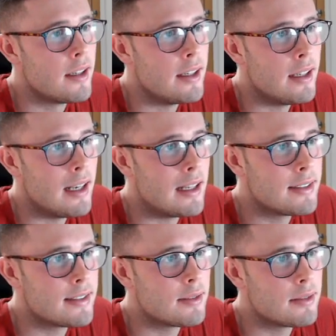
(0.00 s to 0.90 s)

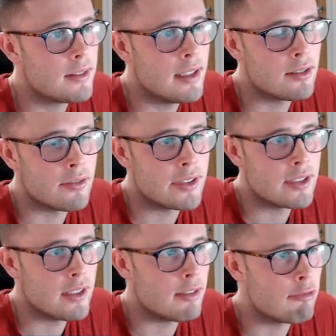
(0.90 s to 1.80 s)
unless there's
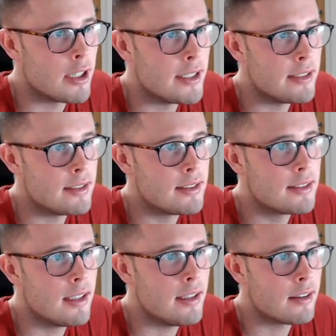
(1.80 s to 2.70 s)
obviously a raise
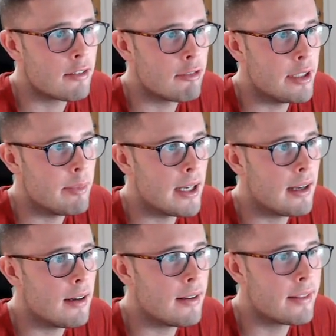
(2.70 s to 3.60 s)
and a three bet.
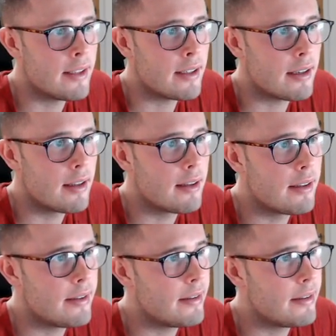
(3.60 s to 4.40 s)
I think,